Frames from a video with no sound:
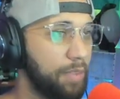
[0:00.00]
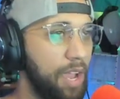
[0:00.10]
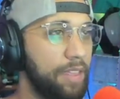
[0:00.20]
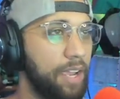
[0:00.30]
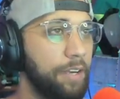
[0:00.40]

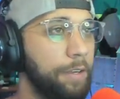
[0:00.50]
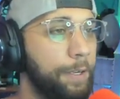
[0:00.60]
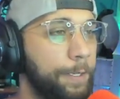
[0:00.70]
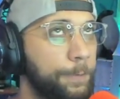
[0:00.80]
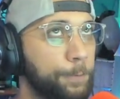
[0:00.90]
I think I can do
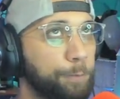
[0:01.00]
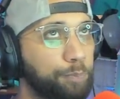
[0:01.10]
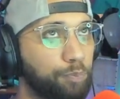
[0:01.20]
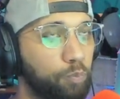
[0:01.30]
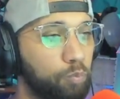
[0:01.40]
it.
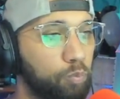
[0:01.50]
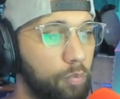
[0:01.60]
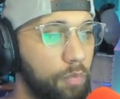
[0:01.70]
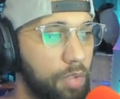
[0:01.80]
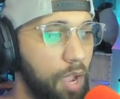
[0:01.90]

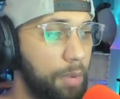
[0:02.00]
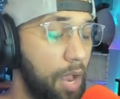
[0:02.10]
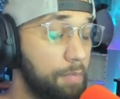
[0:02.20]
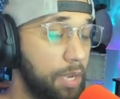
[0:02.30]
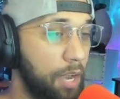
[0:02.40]
I mean, I
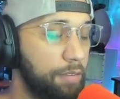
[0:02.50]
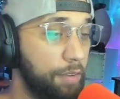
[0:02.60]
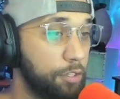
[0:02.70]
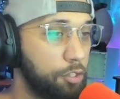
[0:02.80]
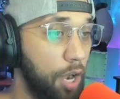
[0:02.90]
might not even have
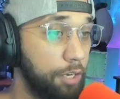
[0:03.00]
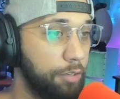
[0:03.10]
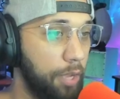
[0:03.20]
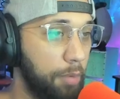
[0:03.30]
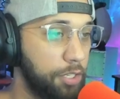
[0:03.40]
to try to do
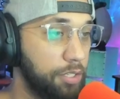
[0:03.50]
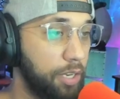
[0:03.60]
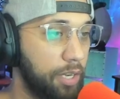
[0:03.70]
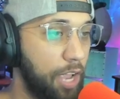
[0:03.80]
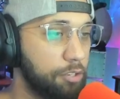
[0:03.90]
that. It might just like
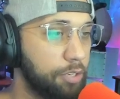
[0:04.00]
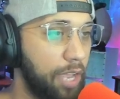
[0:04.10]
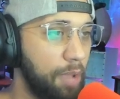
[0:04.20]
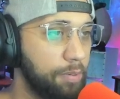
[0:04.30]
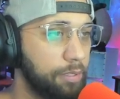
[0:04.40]
naturally
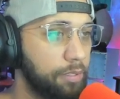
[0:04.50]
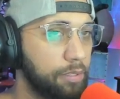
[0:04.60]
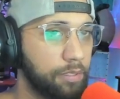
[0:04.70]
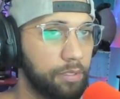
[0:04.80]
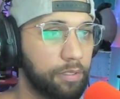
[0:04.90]
happen.
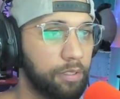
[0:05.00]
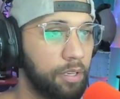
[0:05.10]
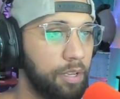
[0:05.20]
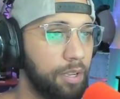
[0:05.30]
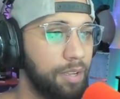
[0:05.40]

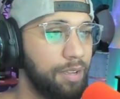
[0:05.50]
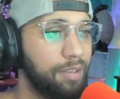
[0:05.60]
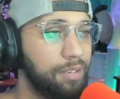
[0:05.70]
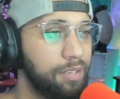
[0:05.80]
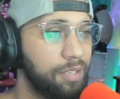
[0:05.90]

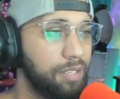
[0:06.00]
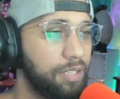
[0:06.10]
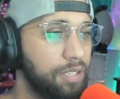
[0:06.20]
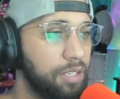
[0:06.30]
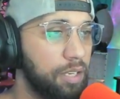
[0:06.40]
In the
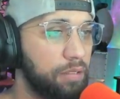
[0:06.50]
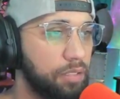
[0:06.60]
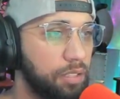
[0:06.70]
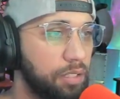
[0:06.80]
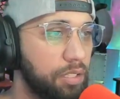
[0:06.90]

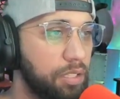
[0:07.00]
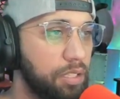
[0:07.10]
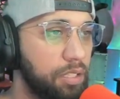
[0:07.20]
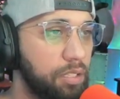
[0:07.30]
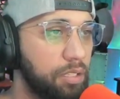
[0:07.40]
seven
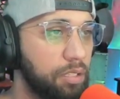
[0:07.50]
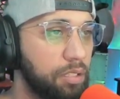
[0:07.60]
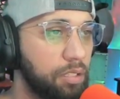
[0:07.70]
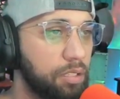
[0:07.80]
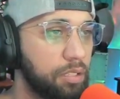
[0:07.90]

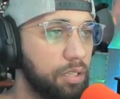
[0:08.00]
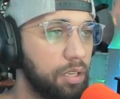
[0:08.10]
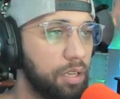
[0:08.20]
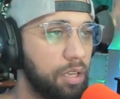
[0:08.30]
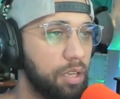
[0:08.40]
seas,
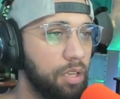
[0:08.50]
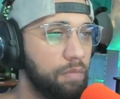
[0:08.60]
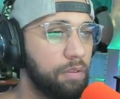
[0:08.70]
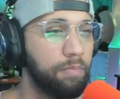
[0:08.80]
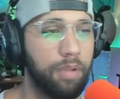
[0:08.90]

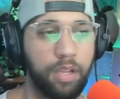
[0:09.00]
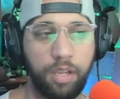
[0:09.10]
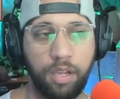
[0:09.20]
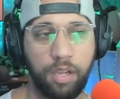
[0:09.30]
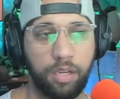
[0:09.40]

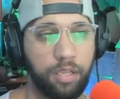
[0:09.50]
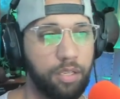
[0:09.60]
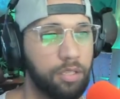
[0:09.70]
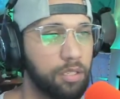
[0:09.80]
everybody's.